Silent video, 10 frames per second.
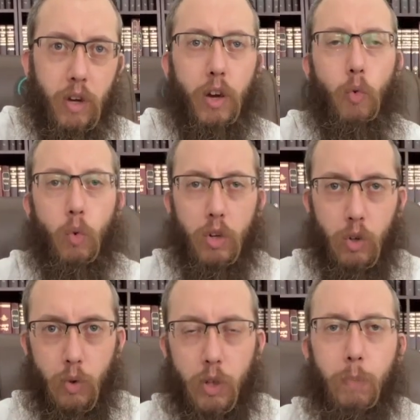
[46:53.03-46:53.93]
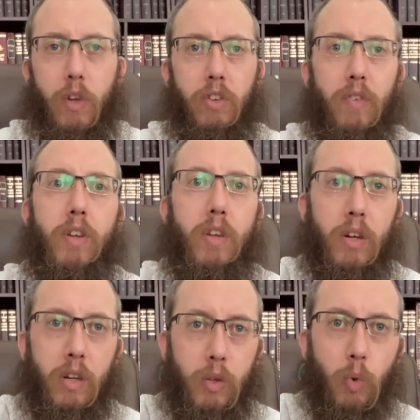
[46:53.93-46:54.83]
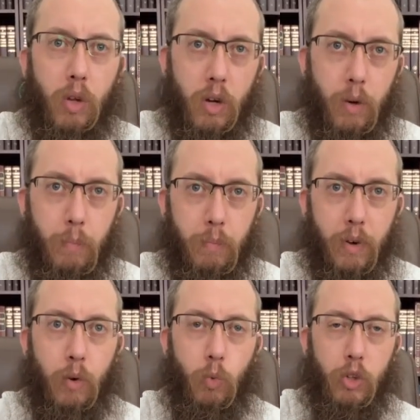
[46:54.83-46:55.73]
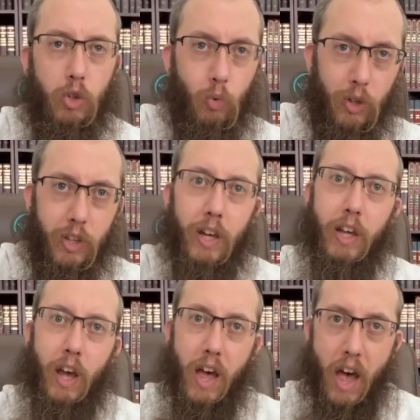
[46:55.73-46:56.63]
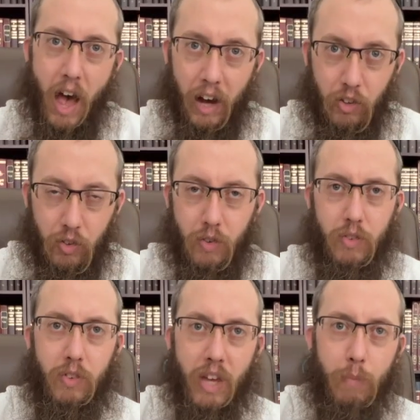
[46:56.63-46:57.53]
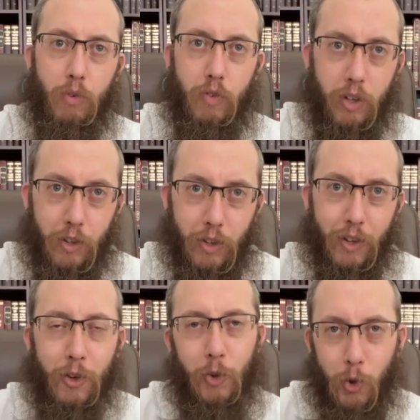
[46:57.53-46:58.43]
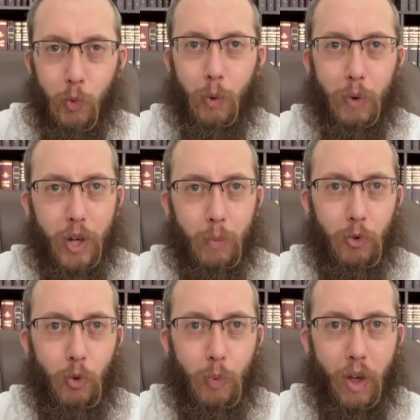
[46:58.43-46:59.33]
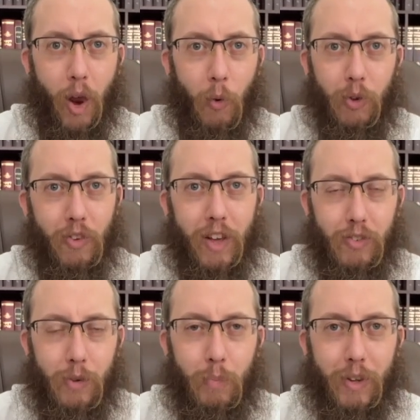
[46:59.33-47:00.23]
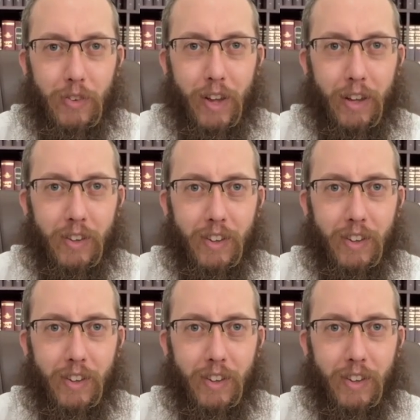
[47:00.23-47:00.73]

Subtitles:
And when you're in the place of need, the need will come. And when you will take actions in time of need, you will become a superhero. It's as simple as that.